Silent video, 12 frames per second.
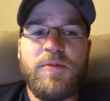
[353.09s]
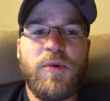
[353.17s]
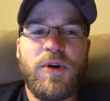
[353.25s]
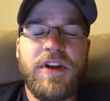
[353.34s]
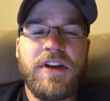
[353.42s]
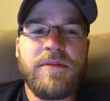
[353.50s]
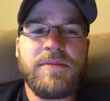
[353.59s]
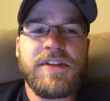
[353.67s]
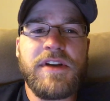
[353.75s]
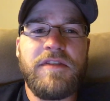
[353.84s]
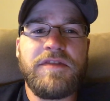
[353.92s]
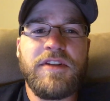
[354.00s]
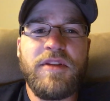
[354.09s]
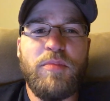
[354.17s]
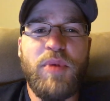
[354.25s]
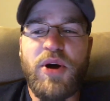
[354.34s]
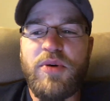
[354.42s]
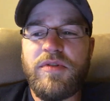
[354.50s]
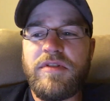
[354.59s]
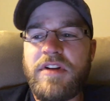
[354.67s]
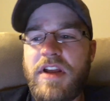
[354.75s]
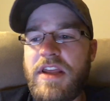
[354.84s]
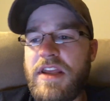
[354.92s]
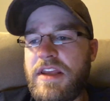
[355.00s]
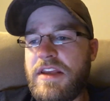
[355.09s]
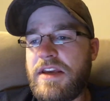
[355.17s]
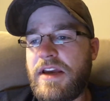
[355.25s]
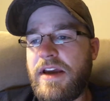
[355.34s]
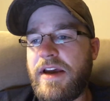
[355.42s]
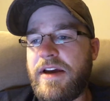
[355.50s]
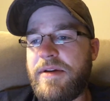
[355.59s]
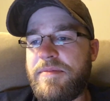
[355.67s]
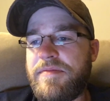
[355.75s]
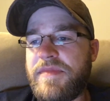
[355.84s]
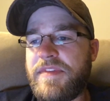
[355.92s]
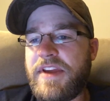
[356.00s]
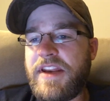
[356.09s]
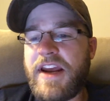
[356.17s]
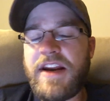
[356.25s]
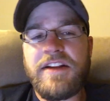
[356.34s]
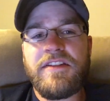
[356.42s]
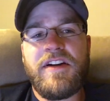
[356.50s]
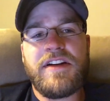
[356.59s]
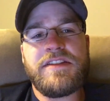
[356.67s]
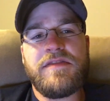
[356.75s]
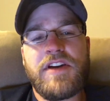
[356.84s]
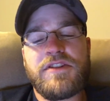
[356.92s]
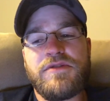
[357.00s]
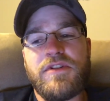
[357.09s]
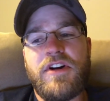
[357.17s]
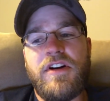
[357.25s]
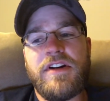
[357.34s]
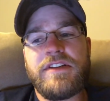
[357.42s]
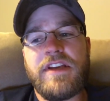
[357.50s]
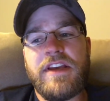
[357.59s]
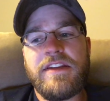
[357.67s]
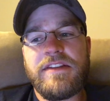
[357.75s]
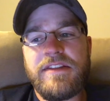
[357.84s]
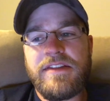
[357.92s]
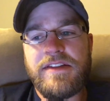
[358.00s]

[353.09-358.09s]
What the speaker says: working himself to the bone, and adding lots of extra content.